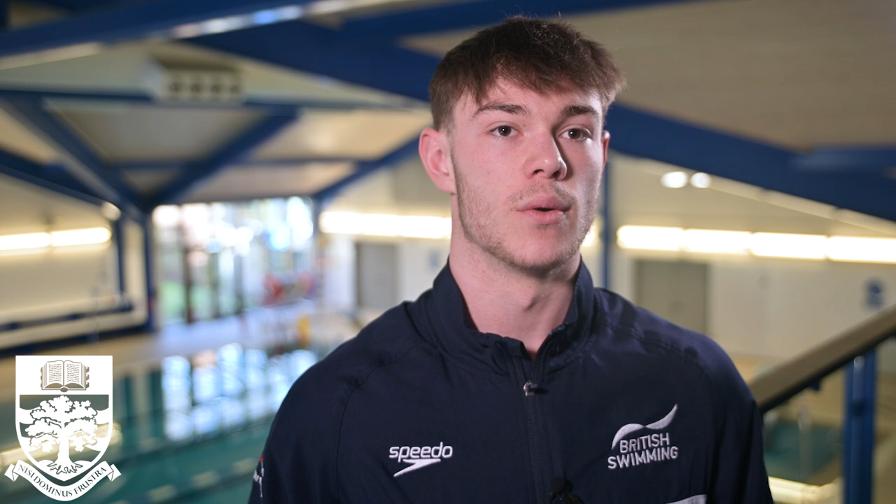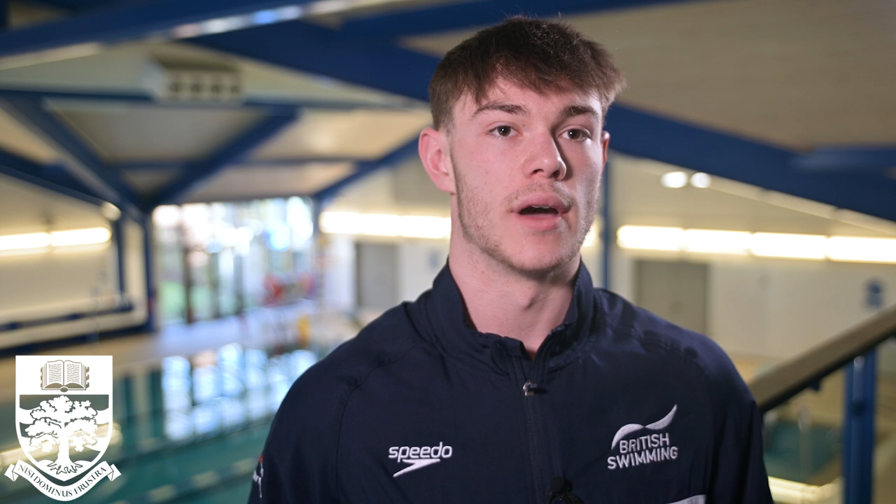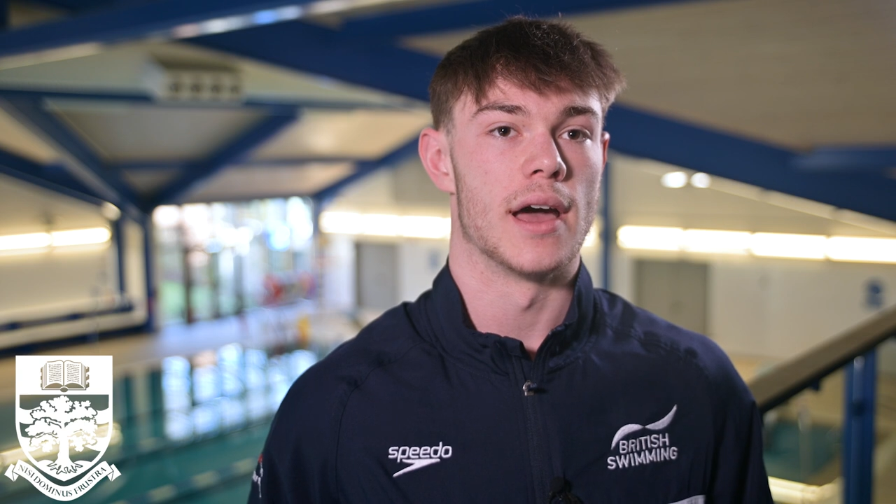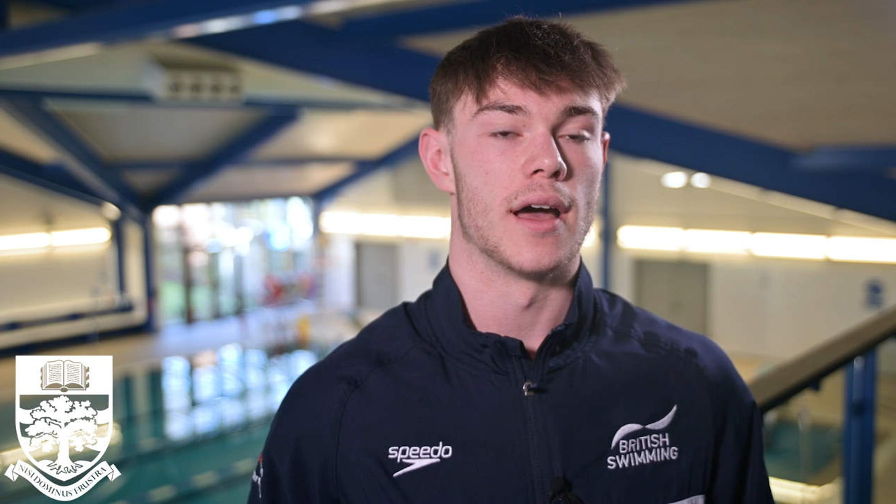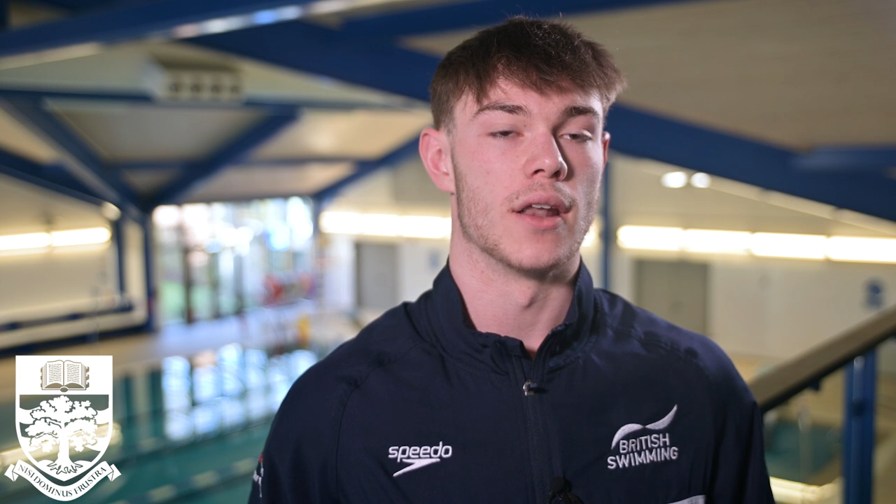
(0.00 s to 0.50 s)

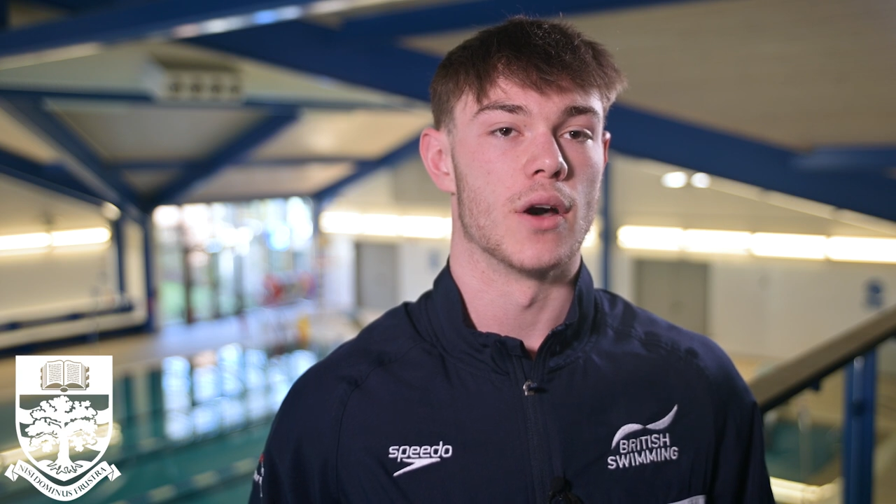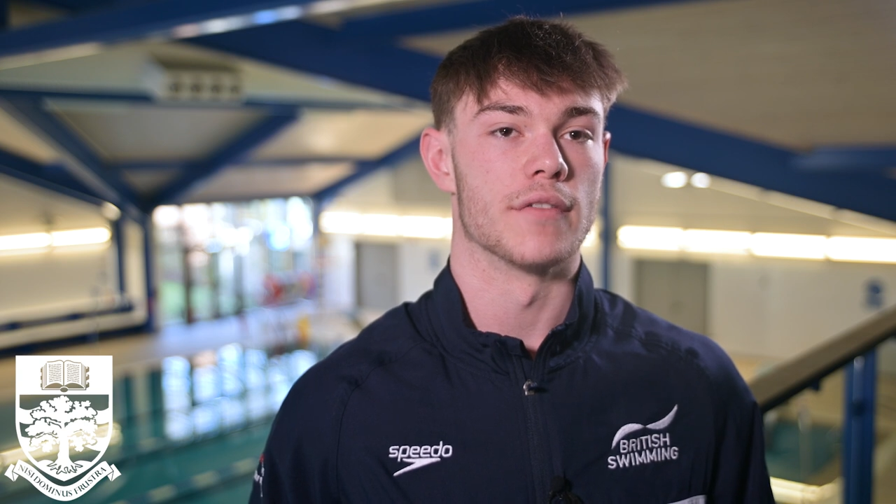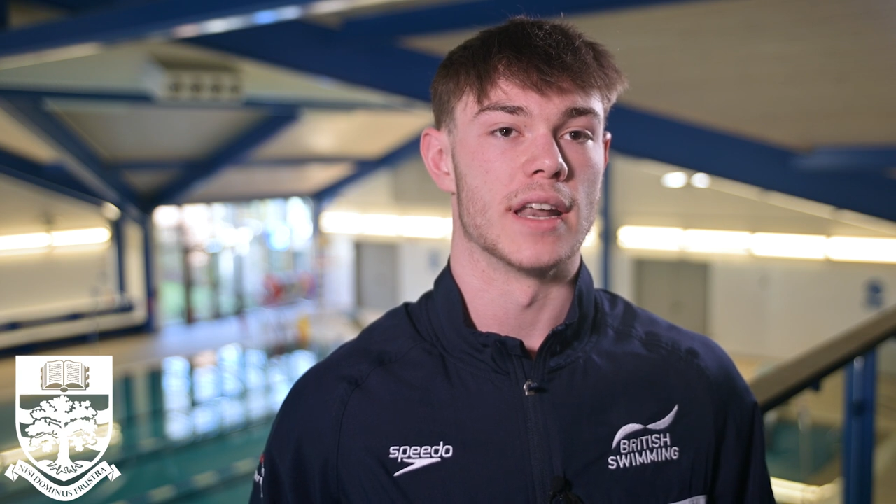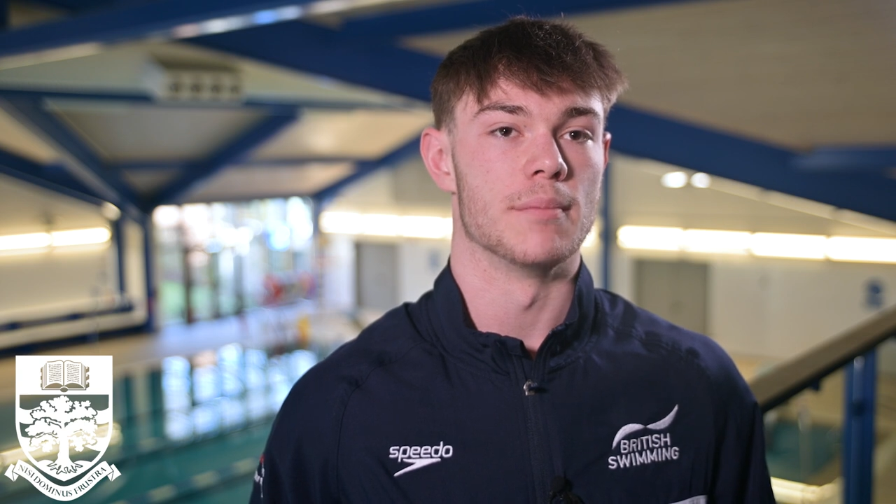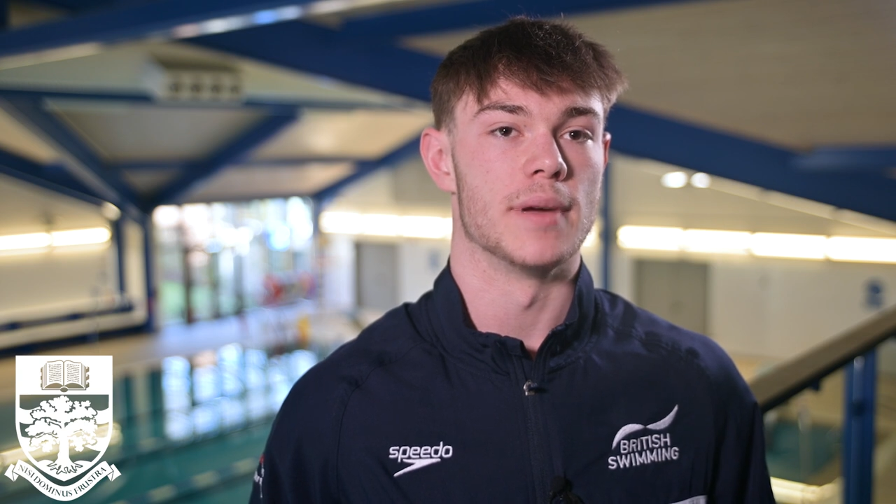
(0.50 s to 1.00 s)
where a
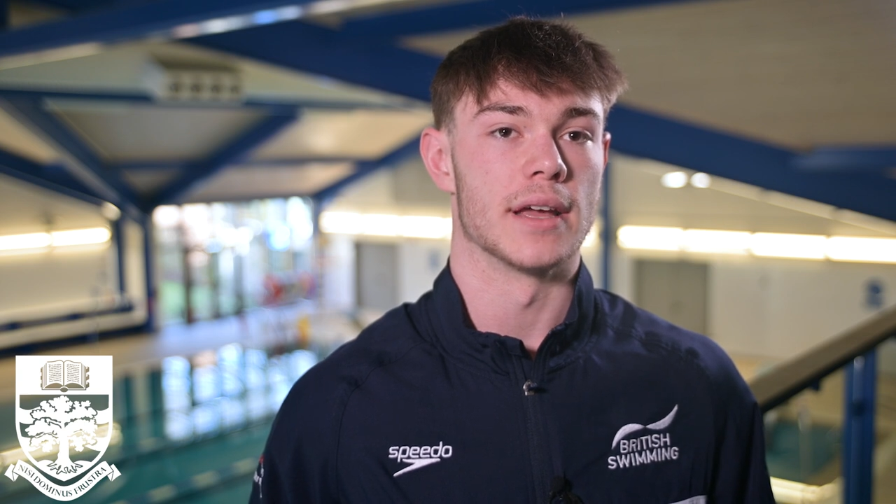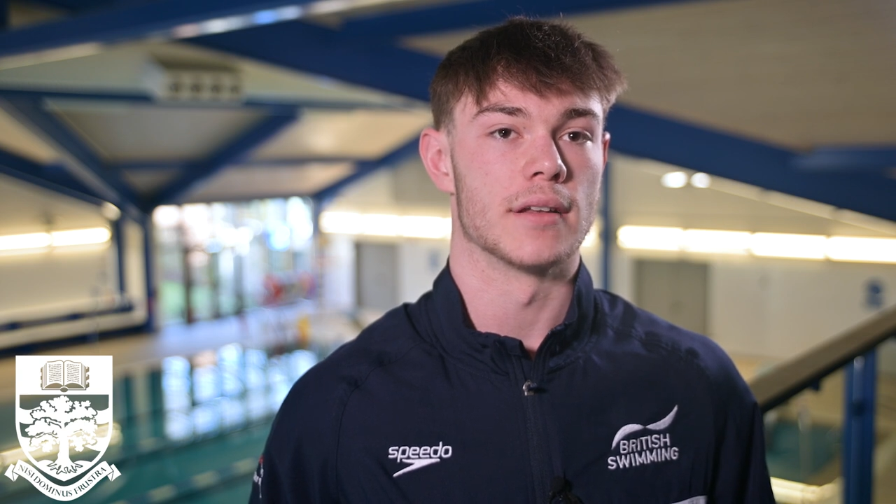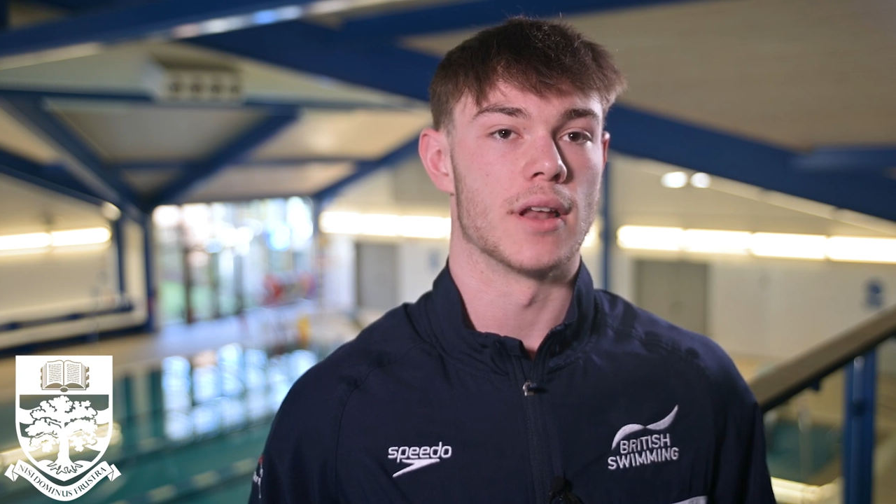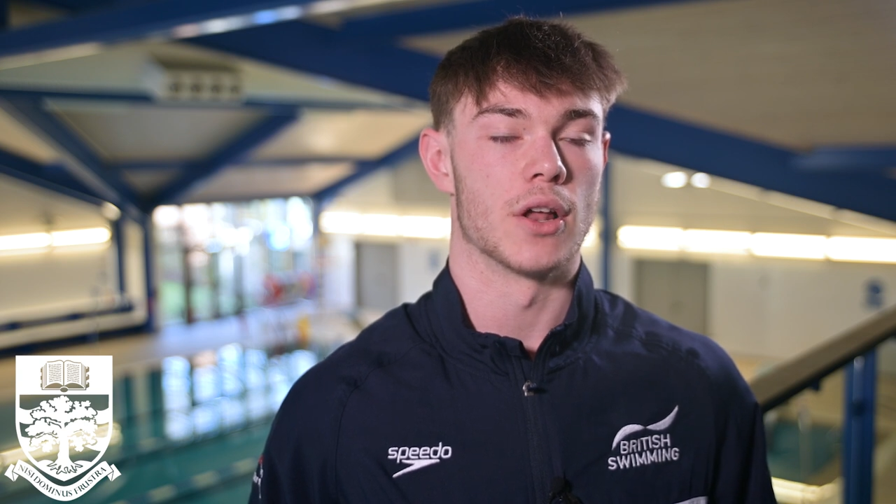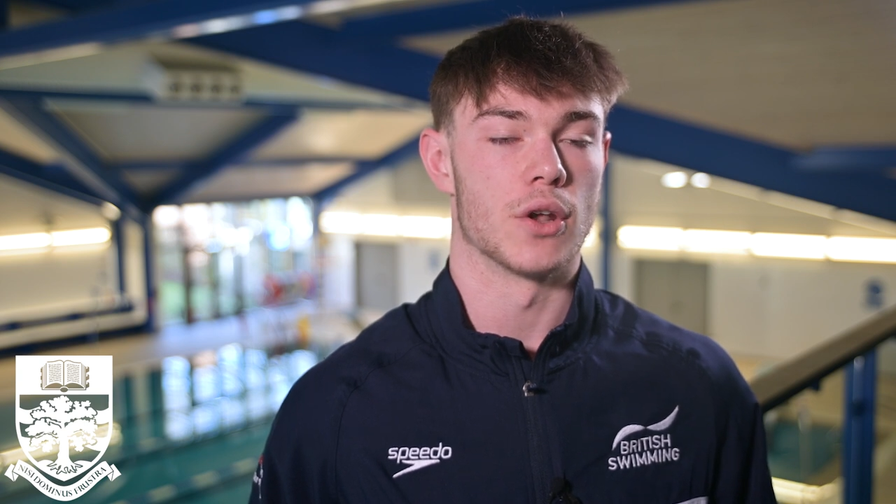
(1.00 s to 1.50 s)
lot
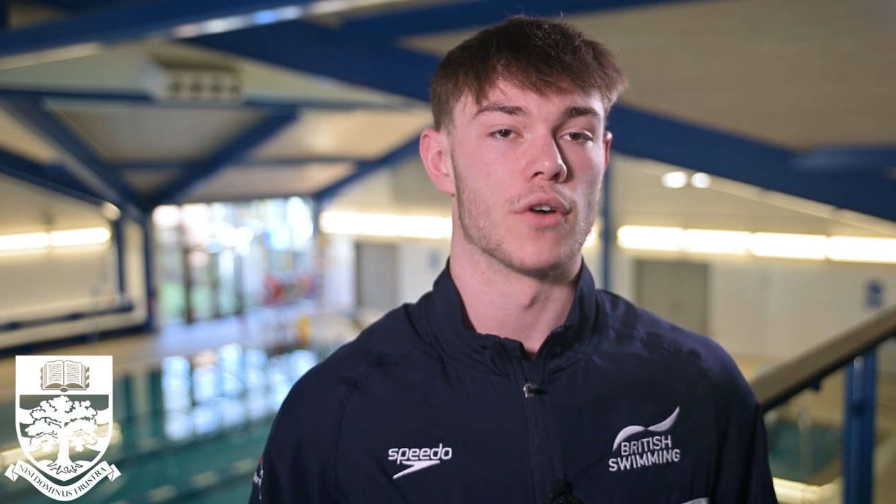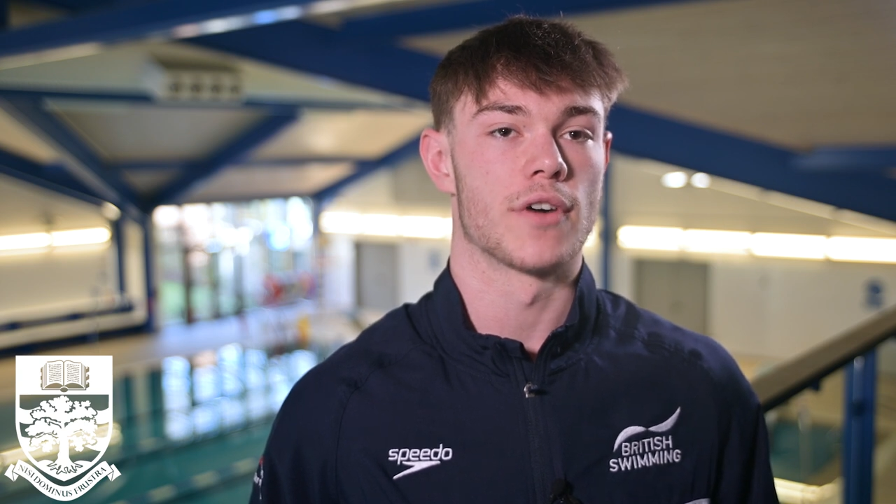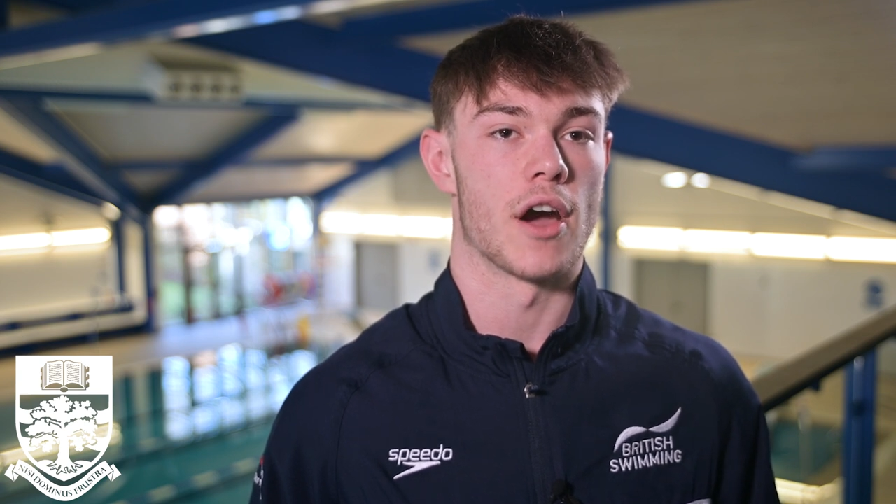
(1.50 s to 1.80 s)
of